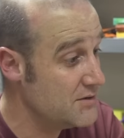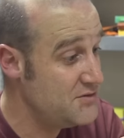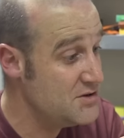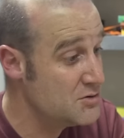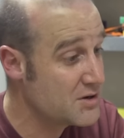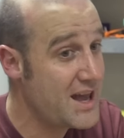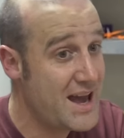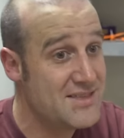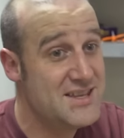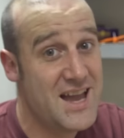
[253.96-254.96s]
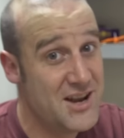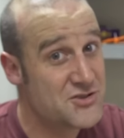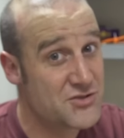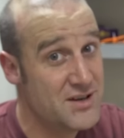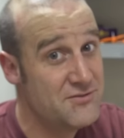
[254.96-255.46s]
If you look at the
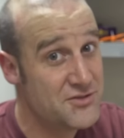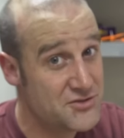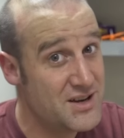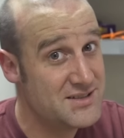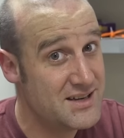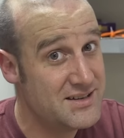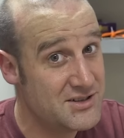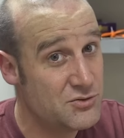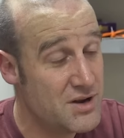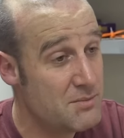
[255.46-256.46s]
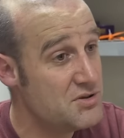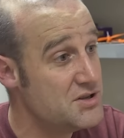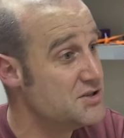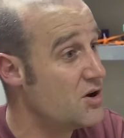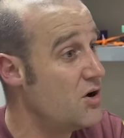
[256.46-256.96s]
entry for transcendental
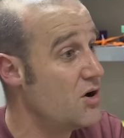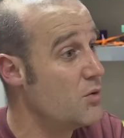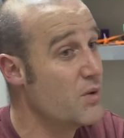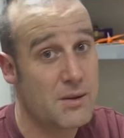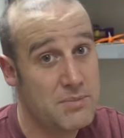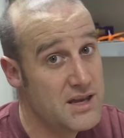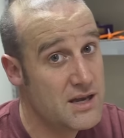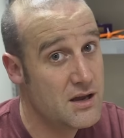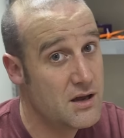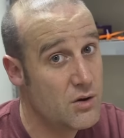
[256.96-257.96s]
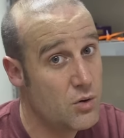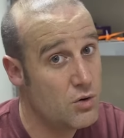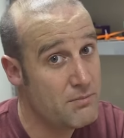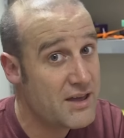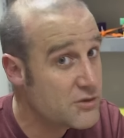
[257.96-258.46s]
numbers on Wikipedia
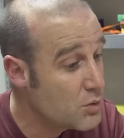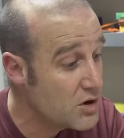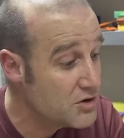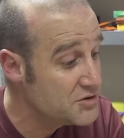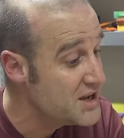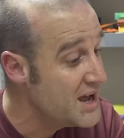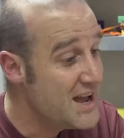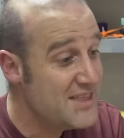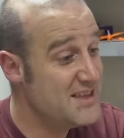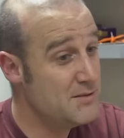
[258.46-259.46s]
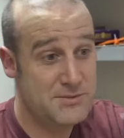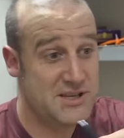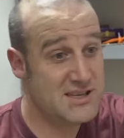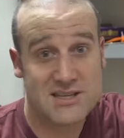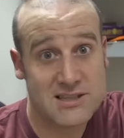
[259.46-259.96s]
or MathWorld, there's
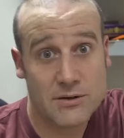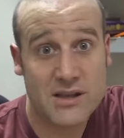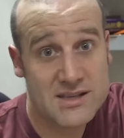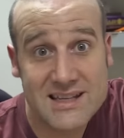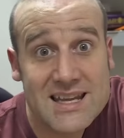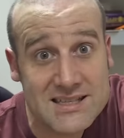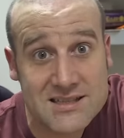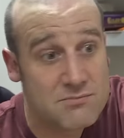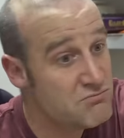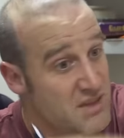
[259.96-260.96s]
a list.